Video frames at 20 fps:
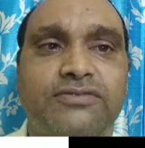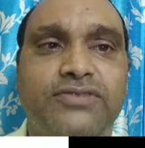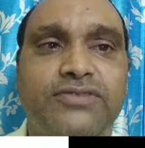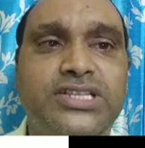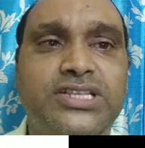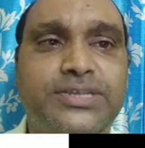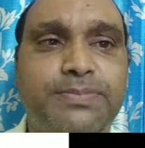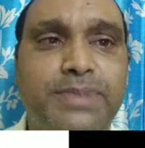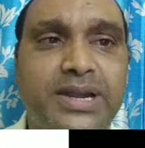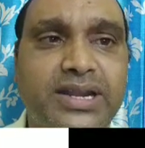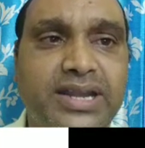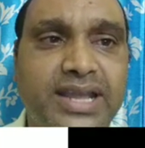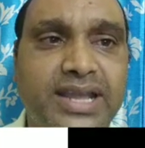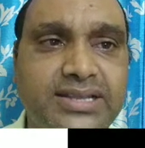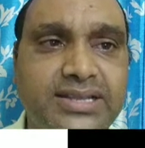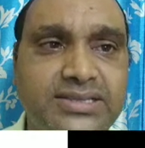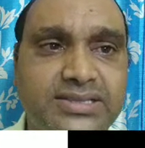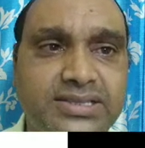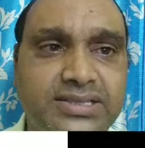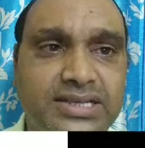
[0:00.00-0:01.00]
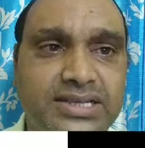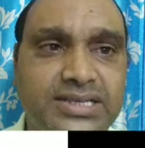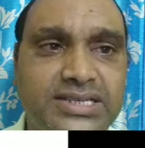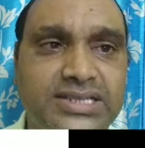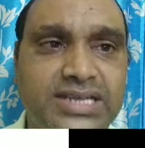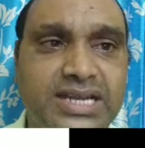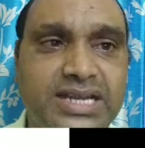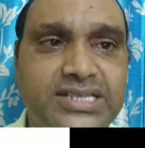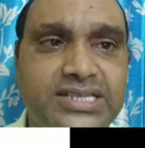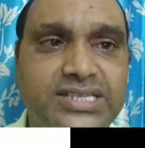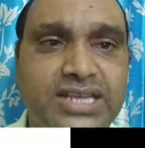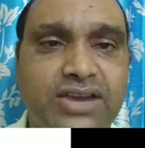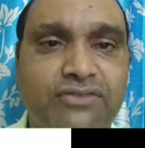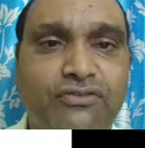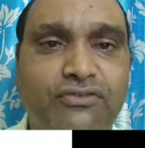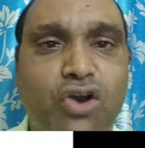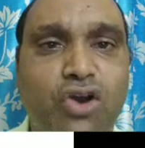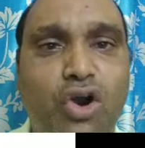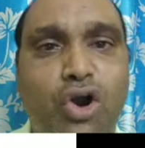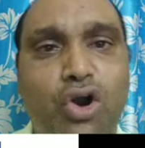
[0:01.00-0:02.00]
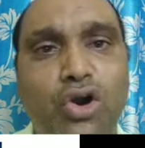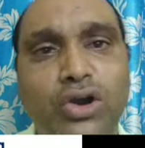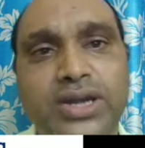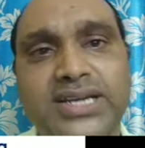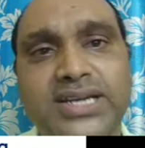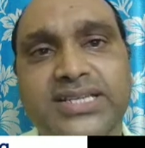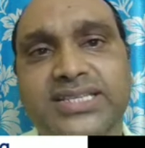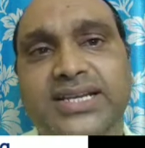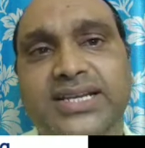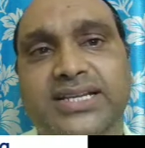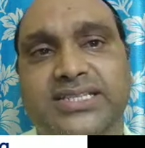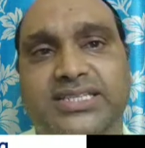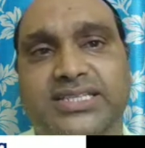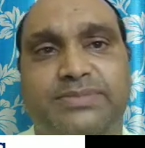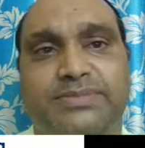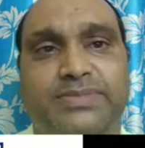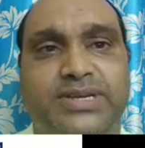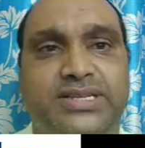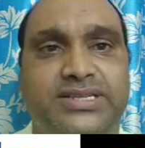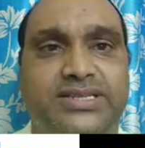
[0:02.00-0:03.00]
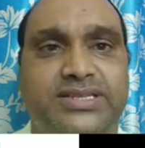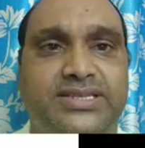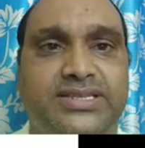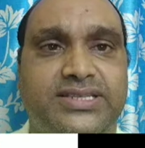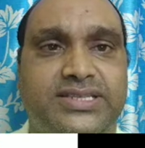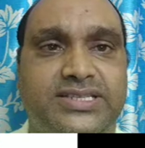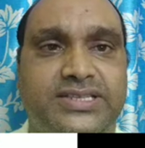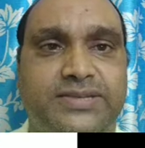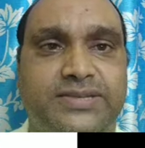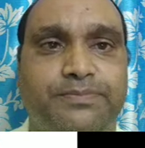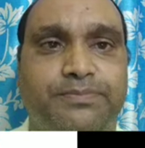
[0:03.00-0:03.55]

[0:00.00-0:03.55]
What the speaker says: which maintains the details of all its customers,